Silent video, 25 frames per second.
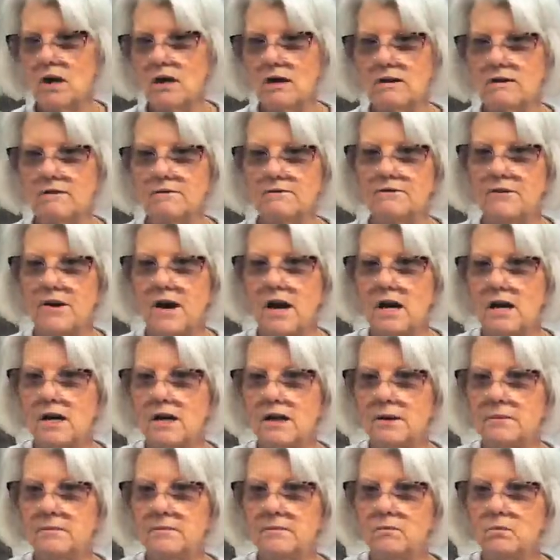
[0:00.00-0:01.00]
of
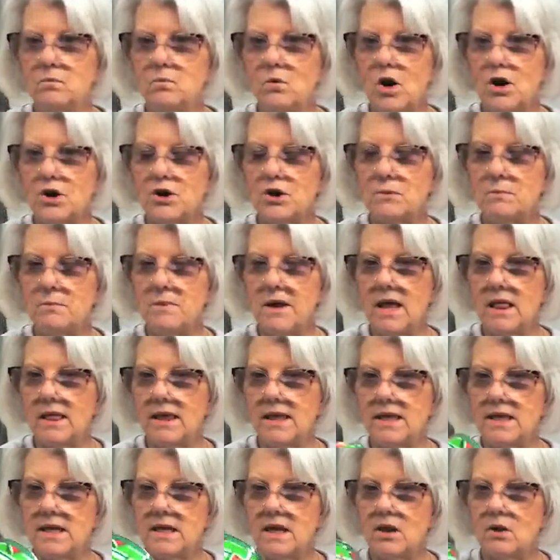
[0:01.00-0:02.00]

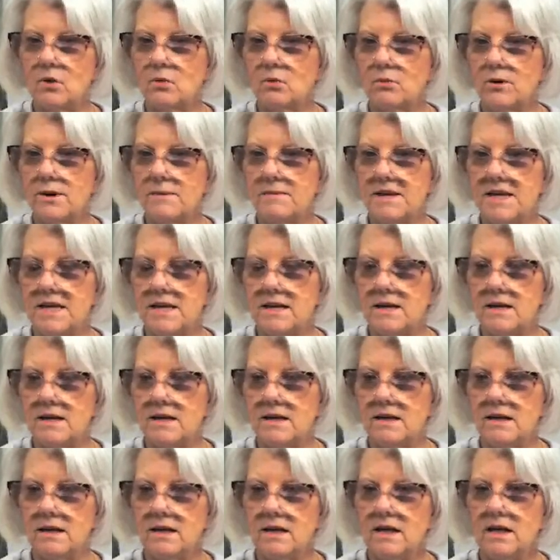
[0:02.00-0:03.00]
watermelon ribbon.
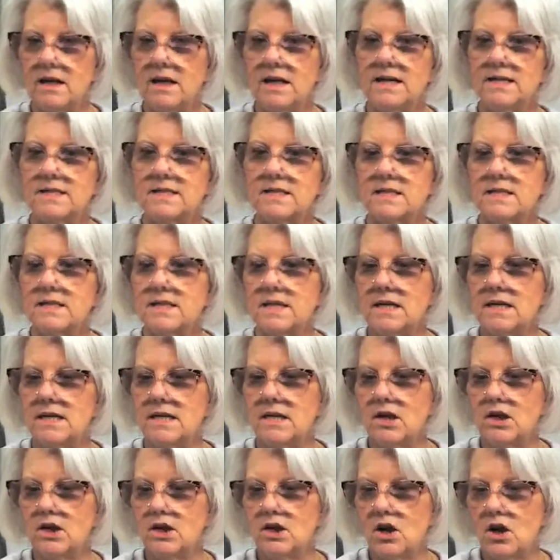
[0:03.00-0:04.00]
It's a
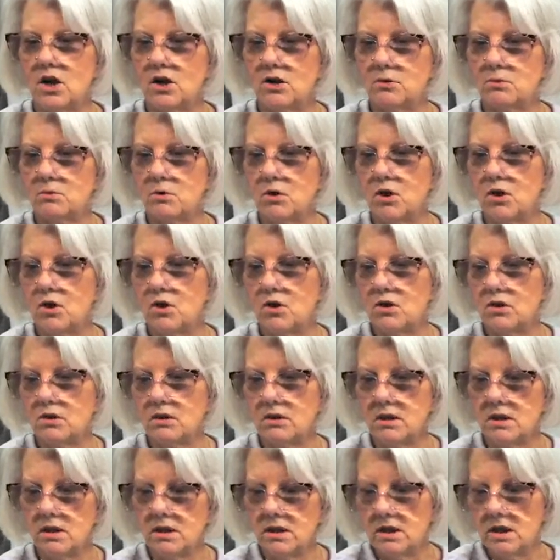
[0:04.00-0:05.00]
10-yard
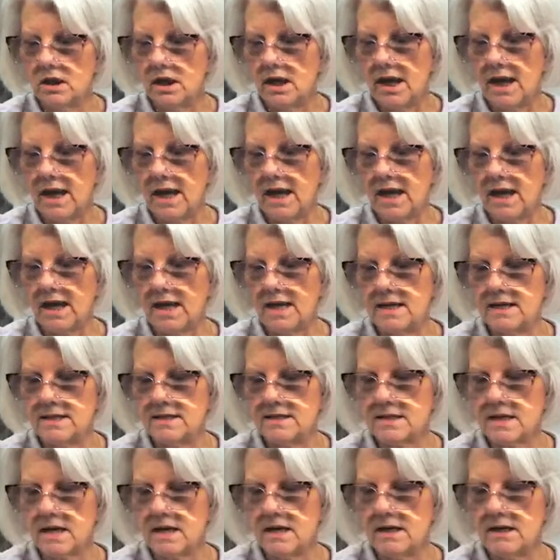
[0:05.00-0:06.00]
roll,
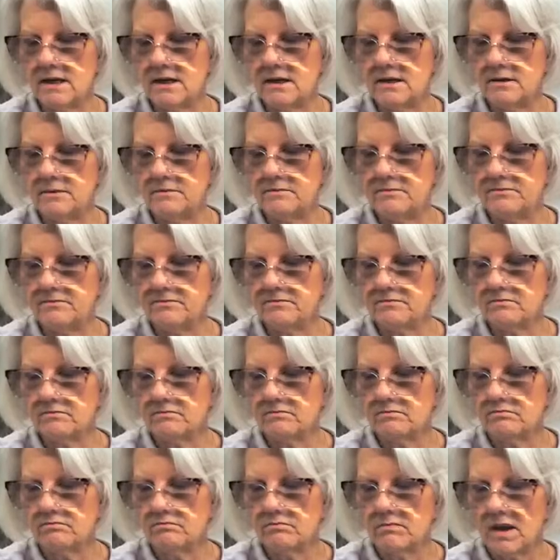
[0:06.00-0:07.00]
and
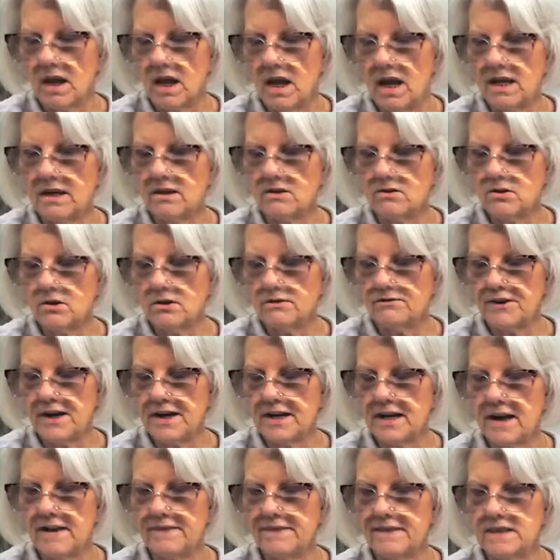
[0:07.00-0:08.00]
I don't know if I
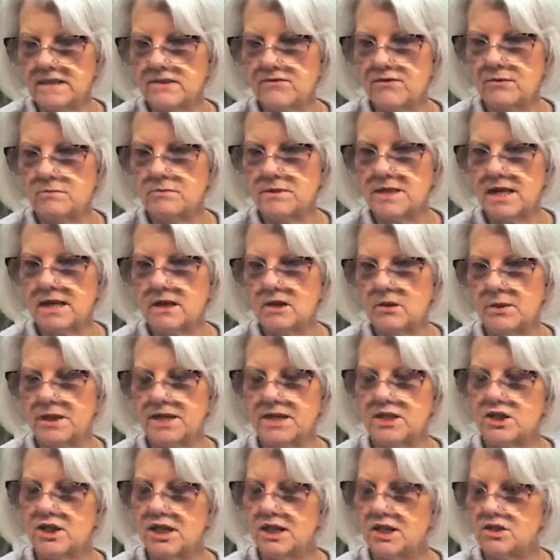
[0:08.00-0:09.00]
got this from Deco
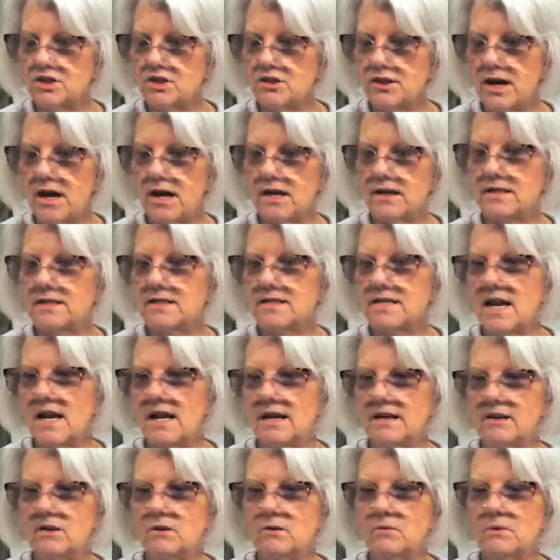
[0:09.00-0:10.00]
Exchange or not, because
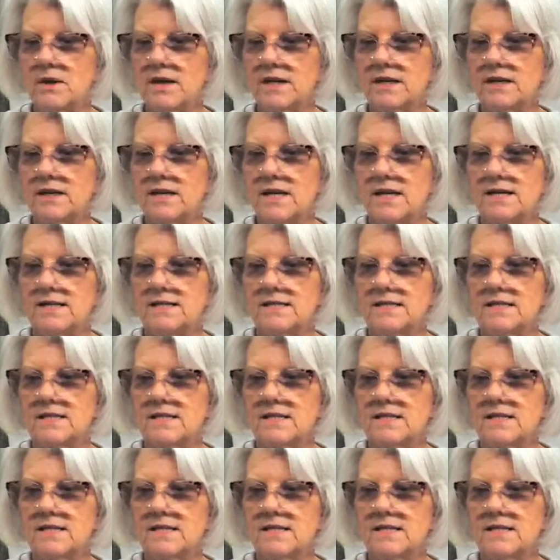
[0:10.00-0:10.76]
I don't recognize